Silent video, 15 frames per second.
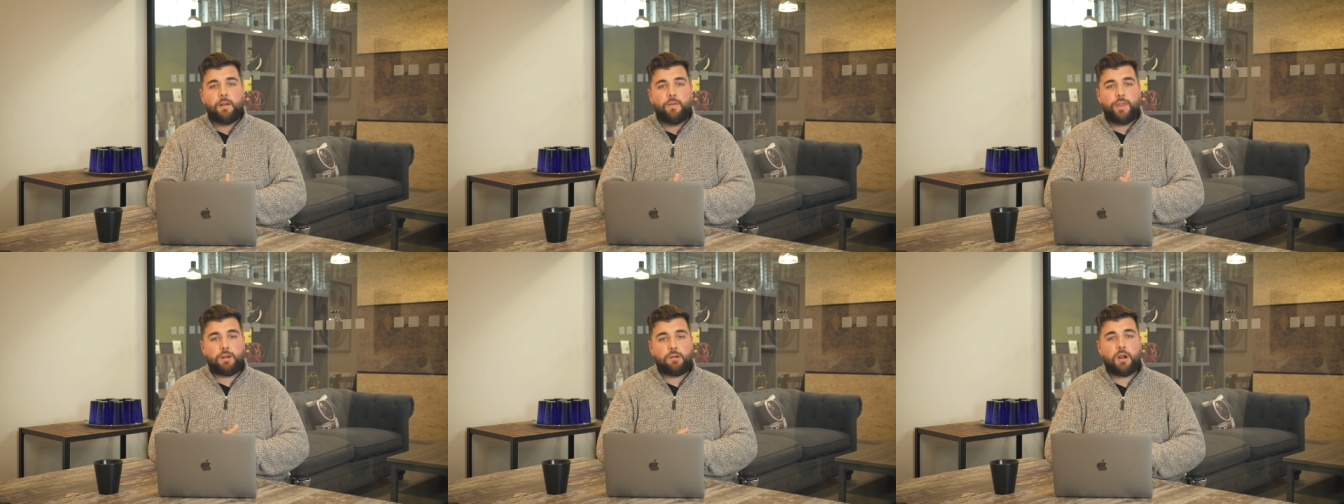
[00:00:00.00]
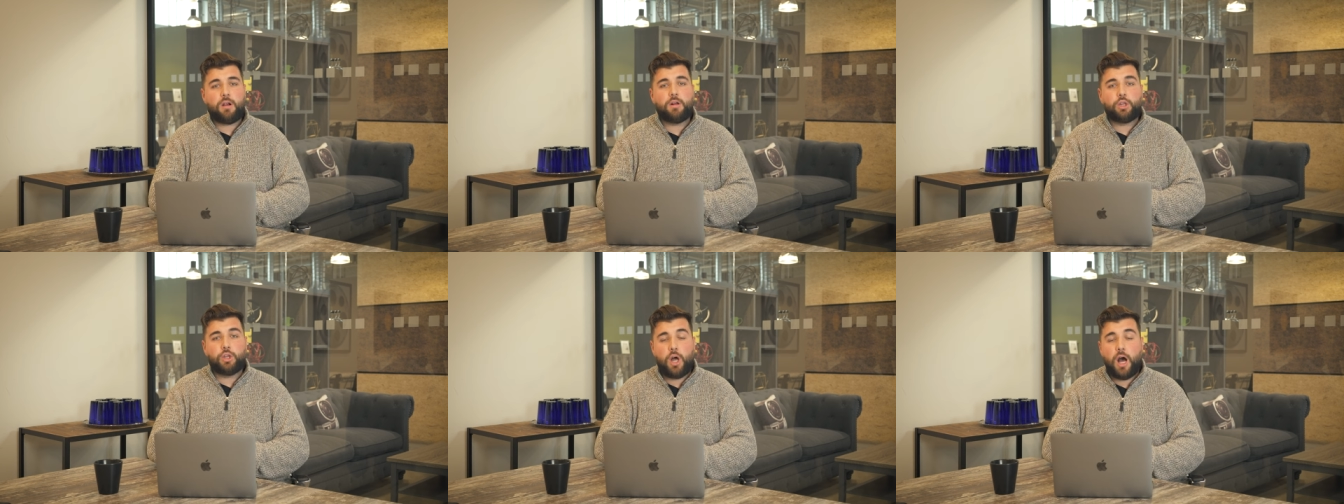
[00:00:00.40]
There
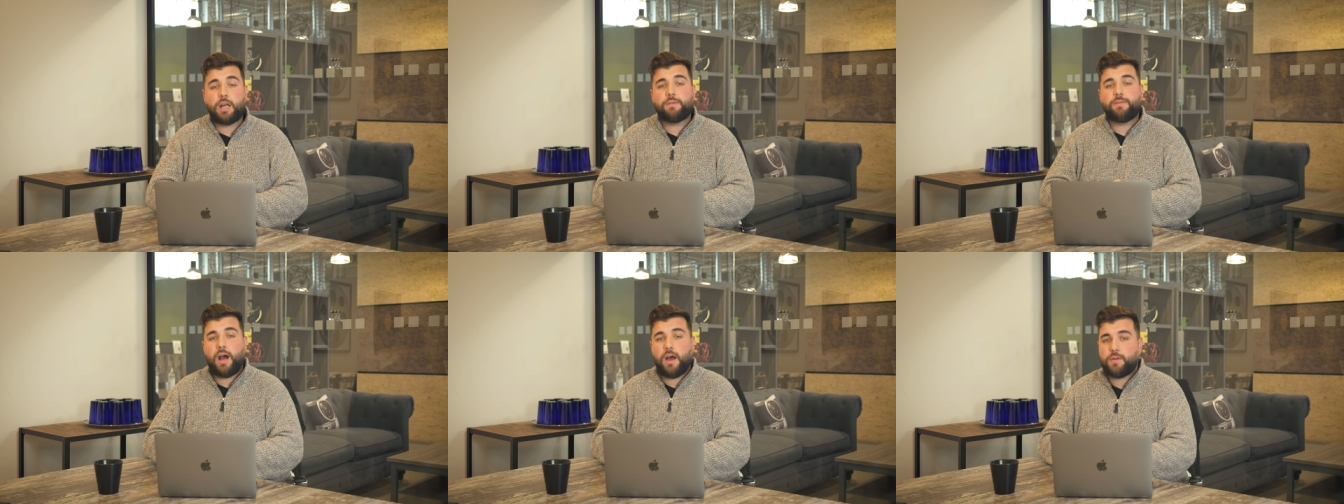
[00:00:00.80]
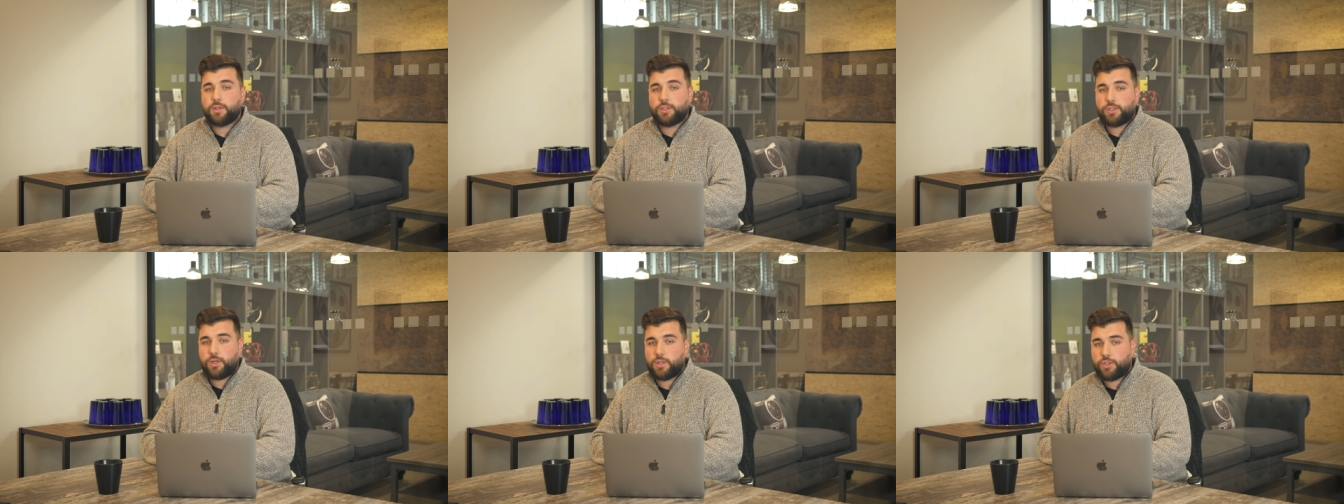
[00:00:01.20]
are a lot of other
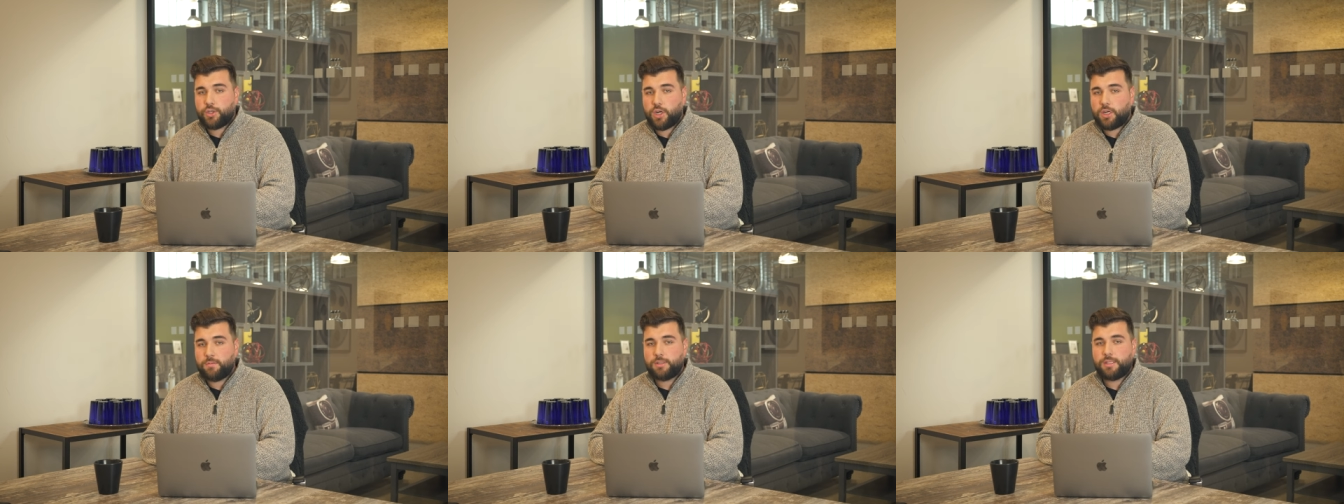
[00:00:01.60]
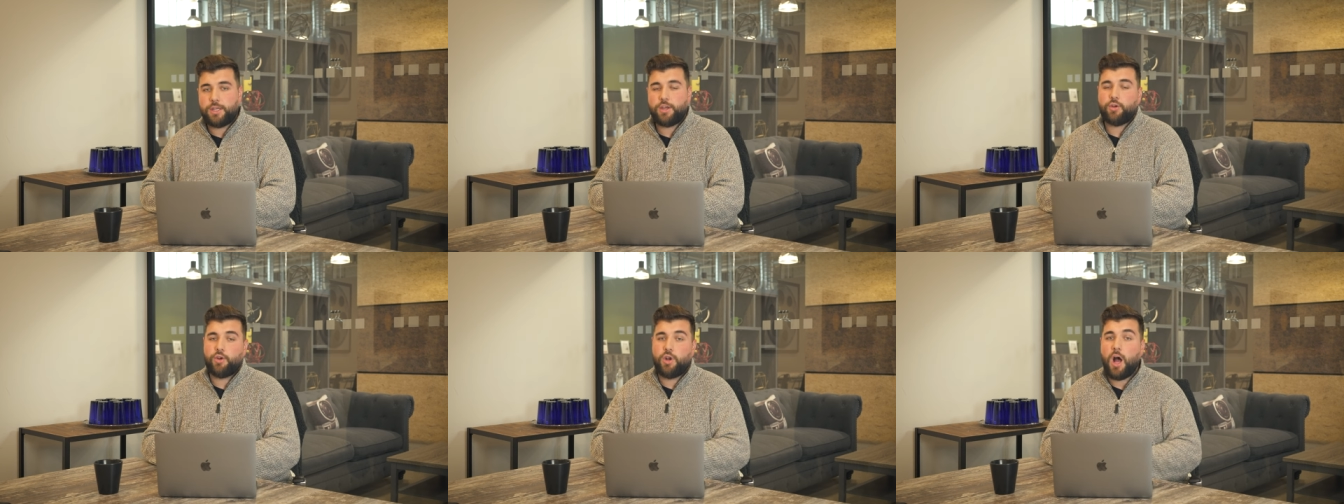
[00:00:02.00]
search terms that
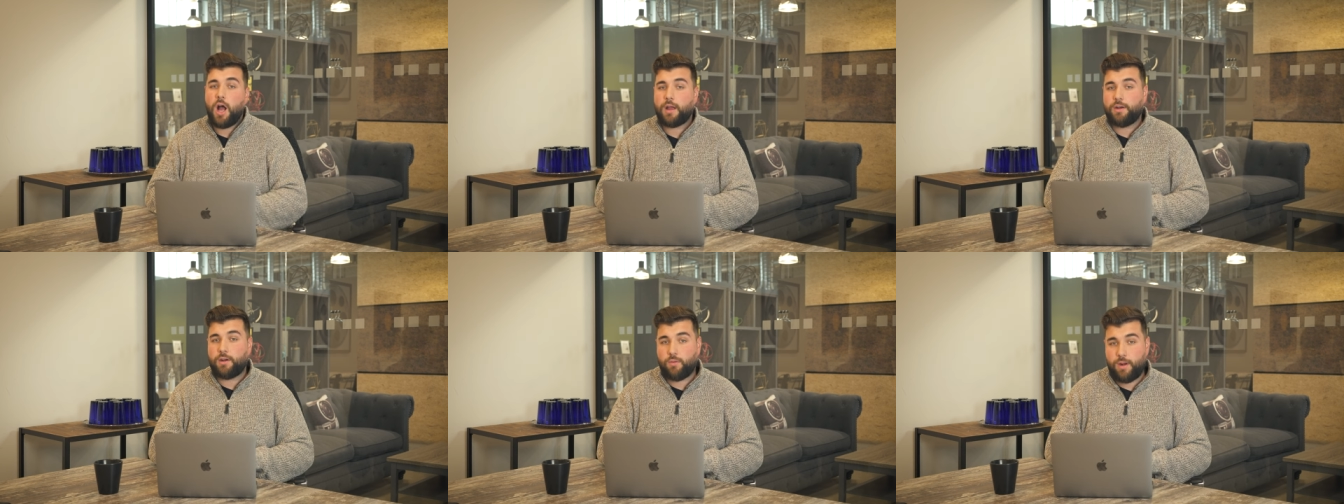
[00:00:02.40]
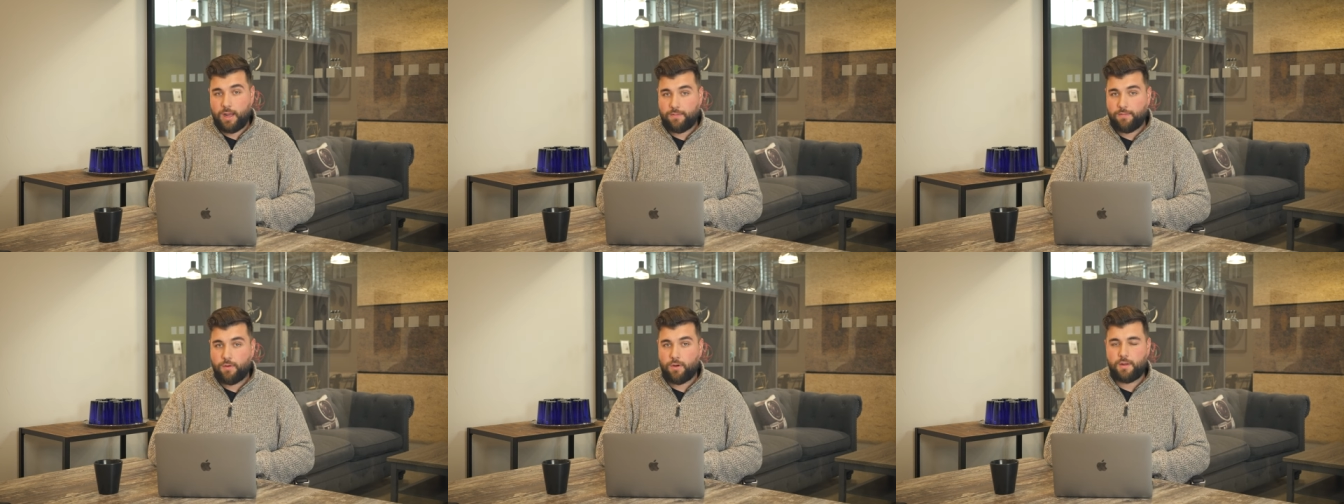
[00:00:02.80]
you're not gonna
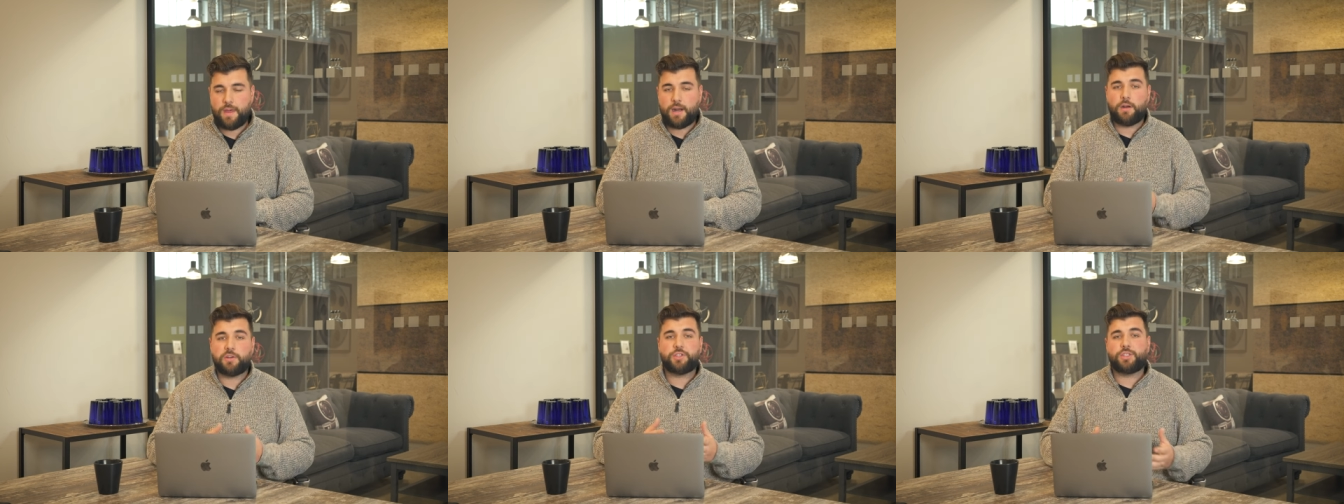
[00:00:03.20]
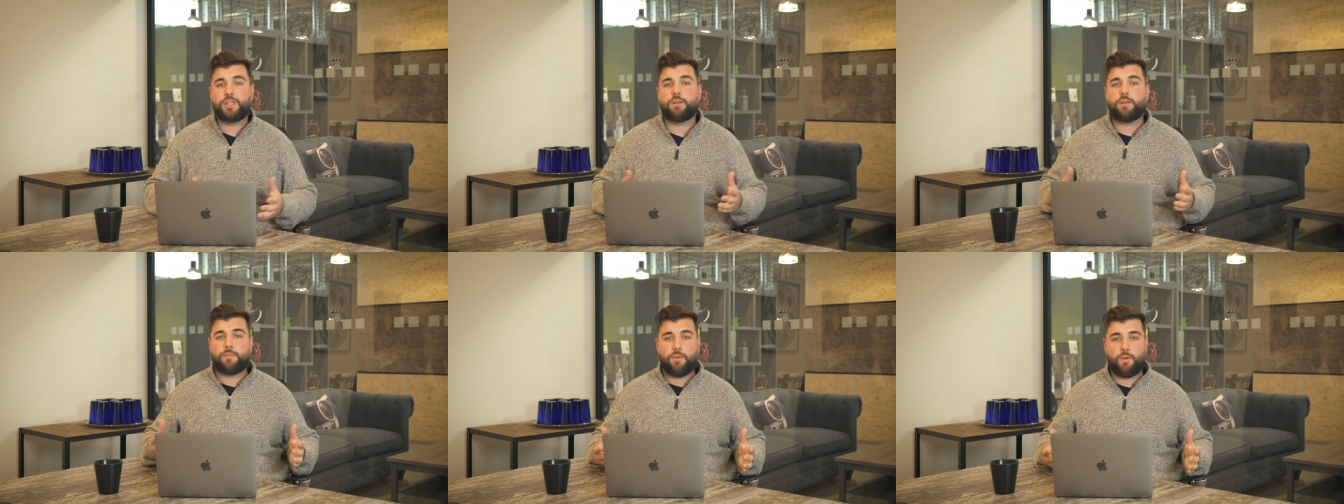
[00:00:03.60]
rank for that are
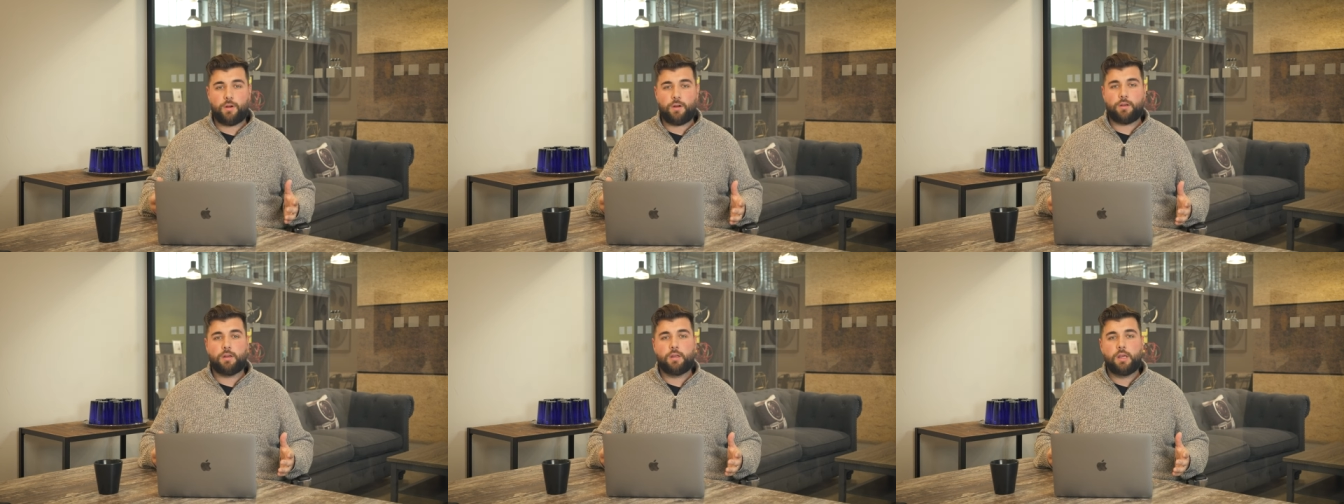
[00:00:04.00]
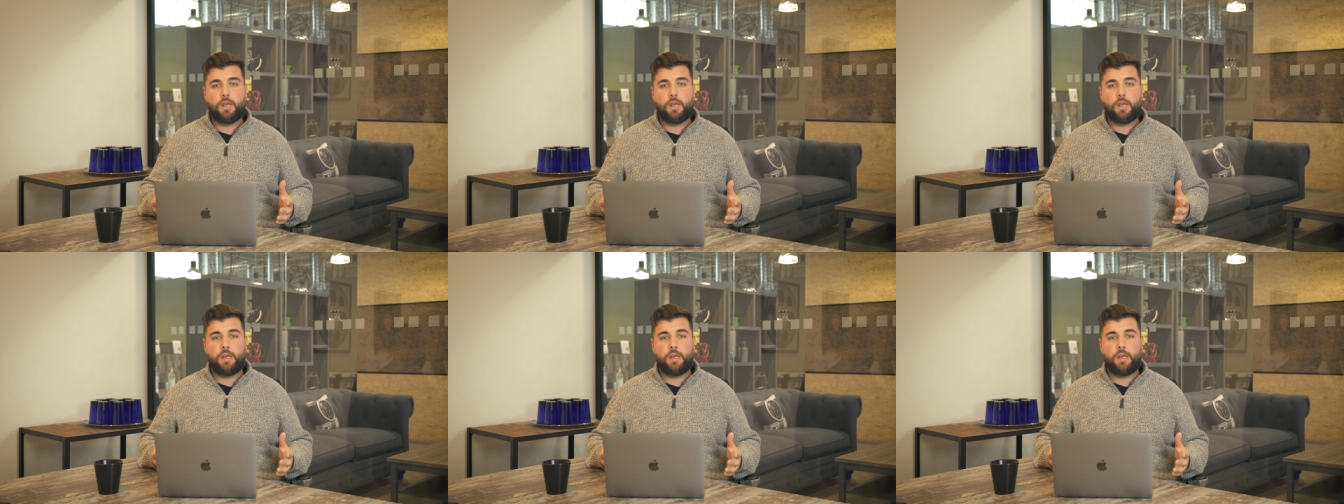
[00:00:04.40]
still important.